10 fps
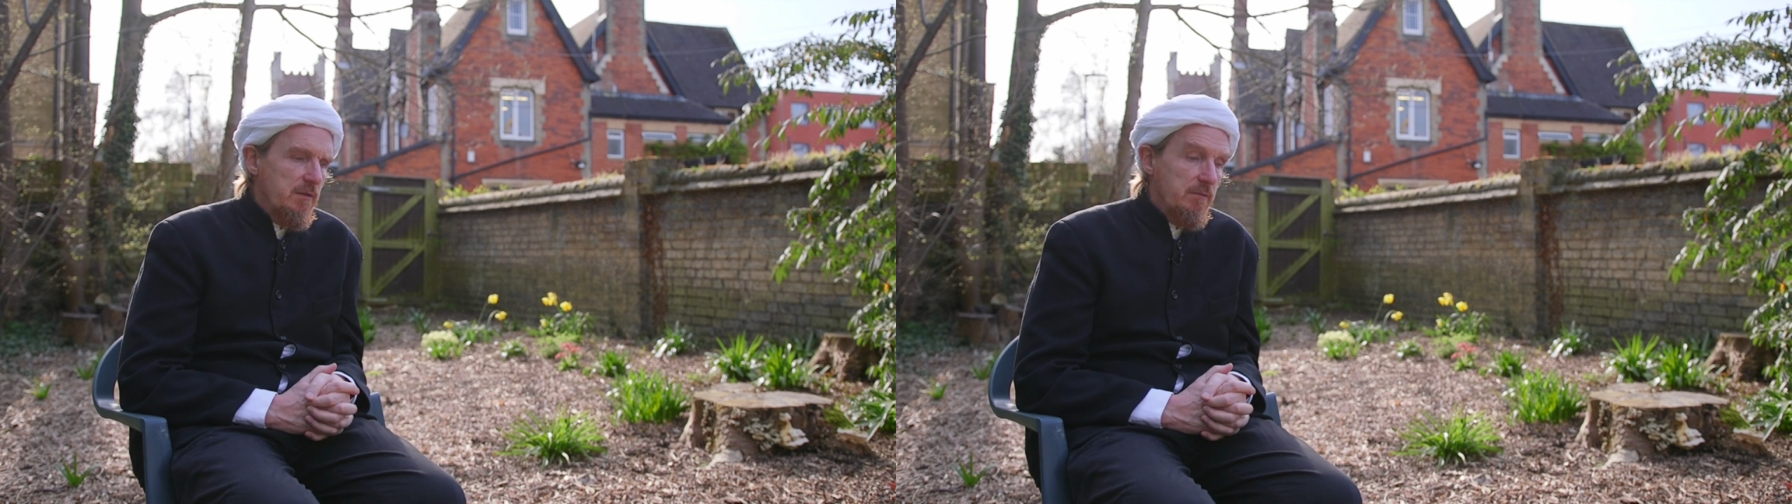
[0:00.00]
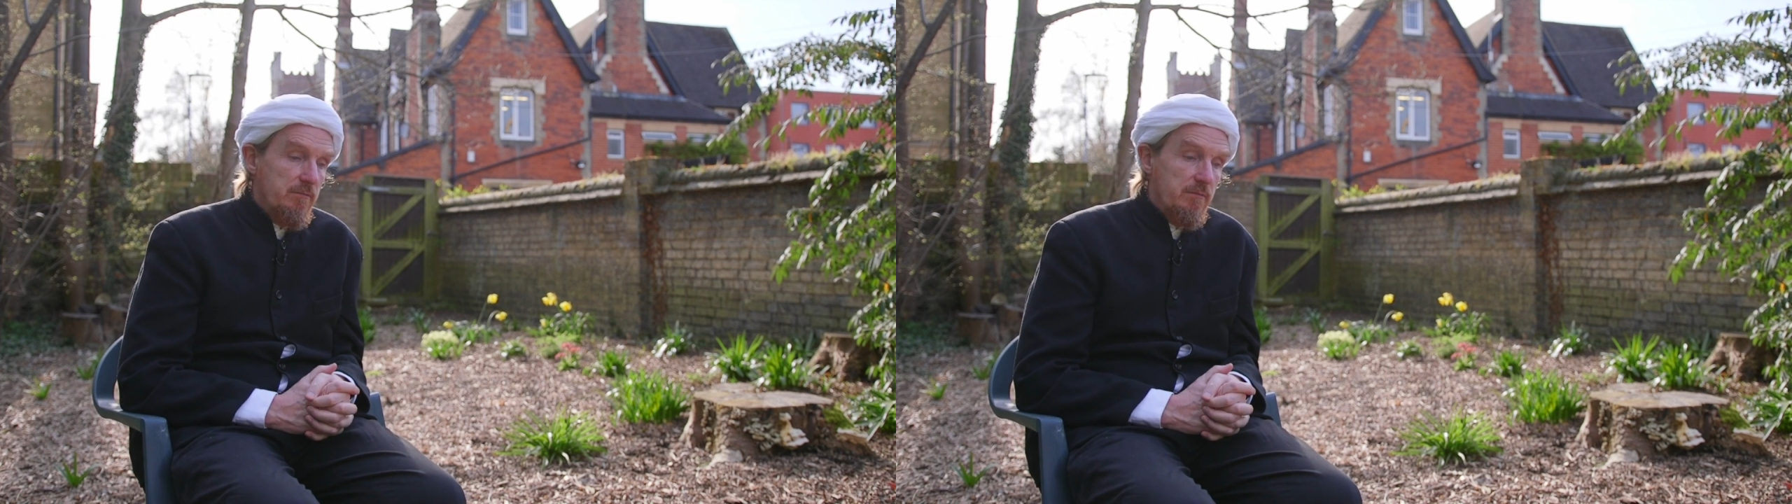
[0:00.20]

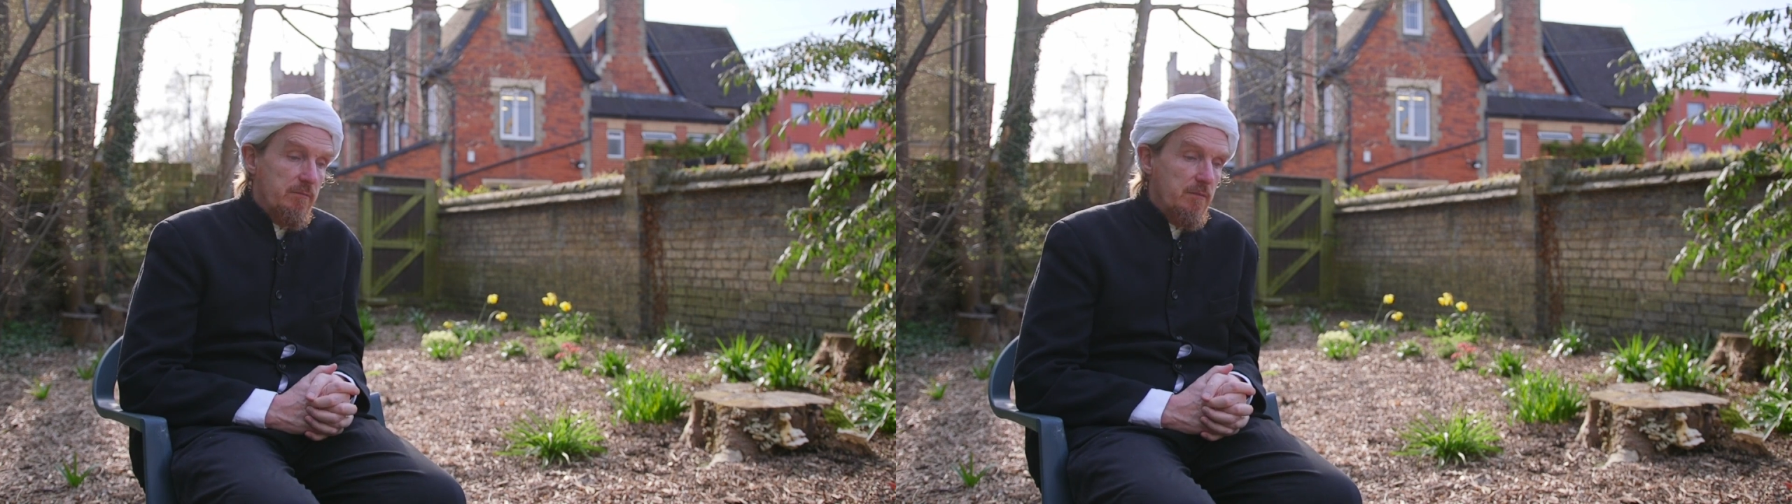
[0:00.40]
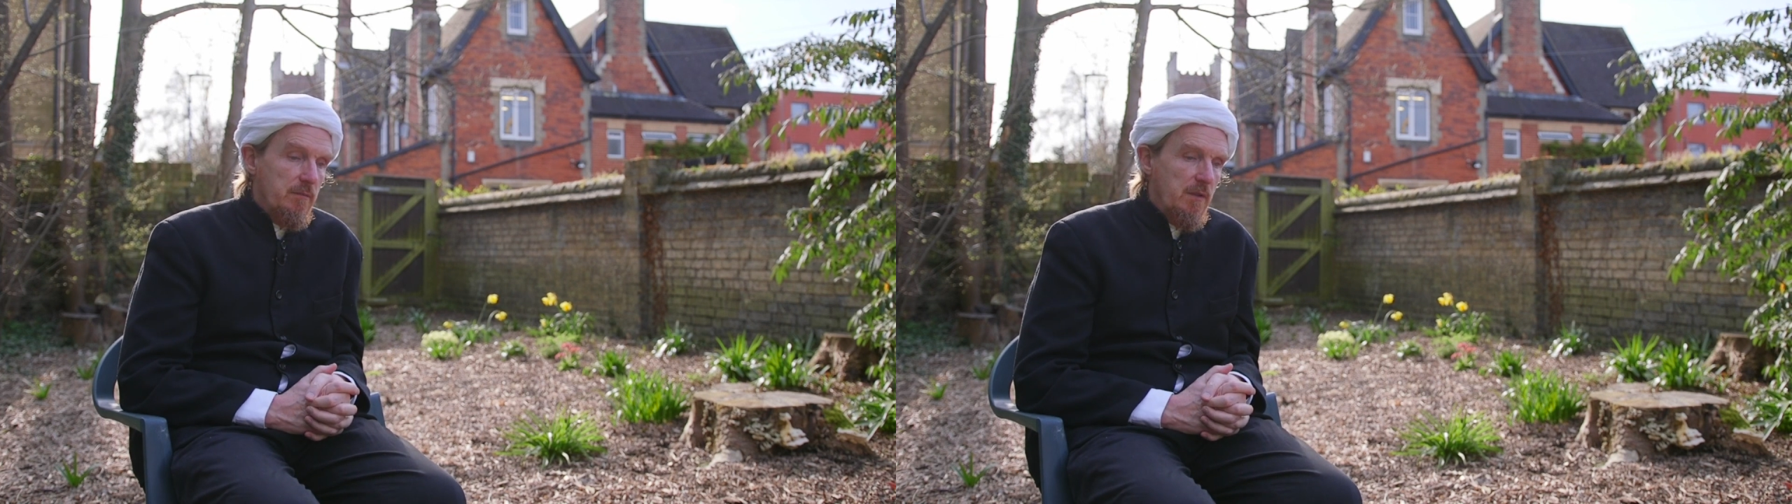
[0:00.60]
that
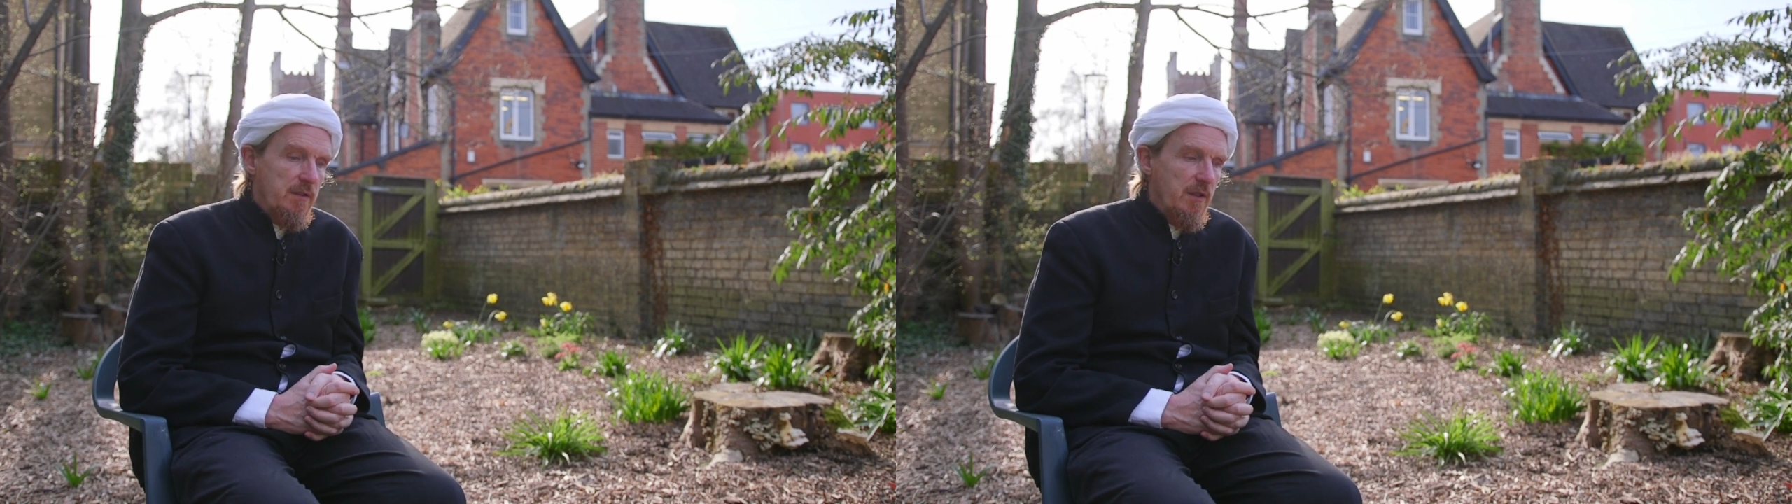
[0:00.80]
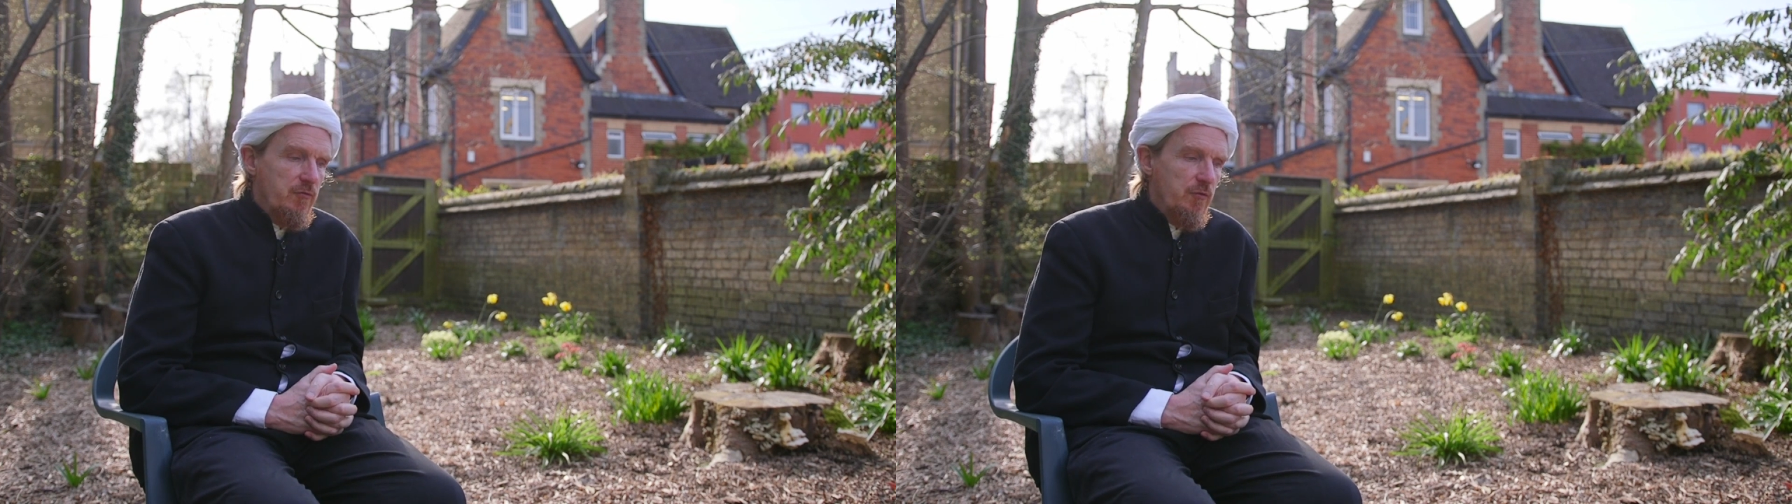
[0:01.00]

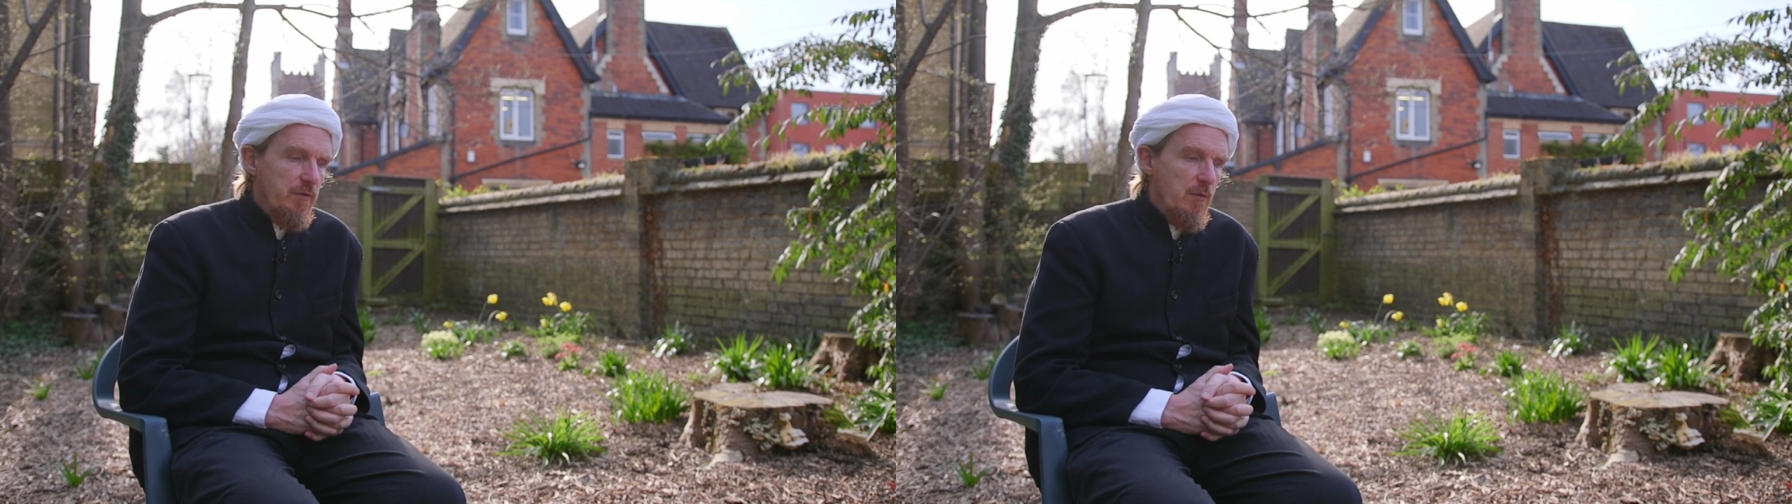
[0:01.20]
industrial